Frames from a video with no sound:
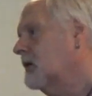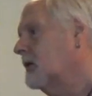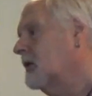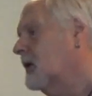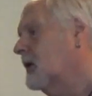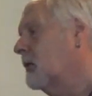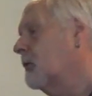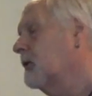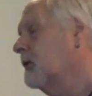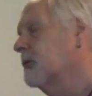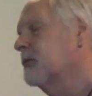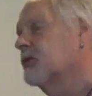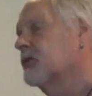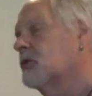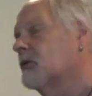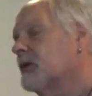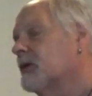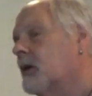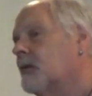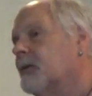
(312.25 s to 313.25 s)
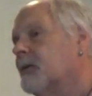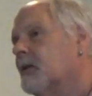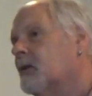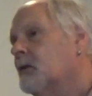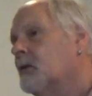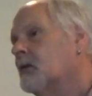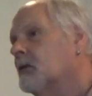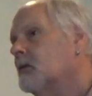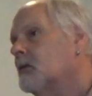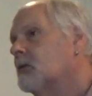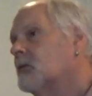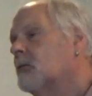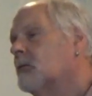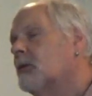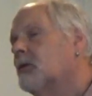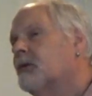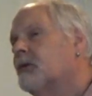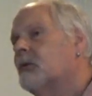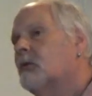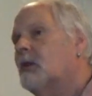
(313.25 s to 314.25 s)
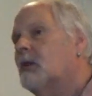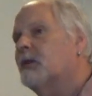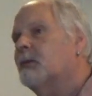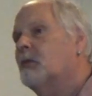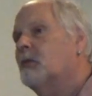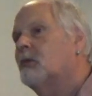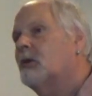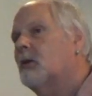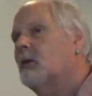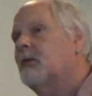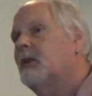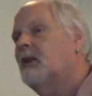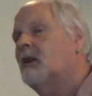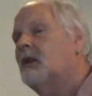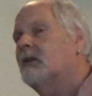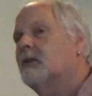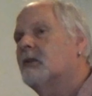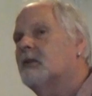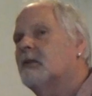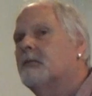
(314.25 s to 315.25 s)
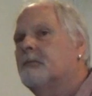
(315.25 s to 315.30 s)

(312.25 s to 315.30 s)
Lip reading: I wasn't brought up in Cornwall, so I was brought up in London.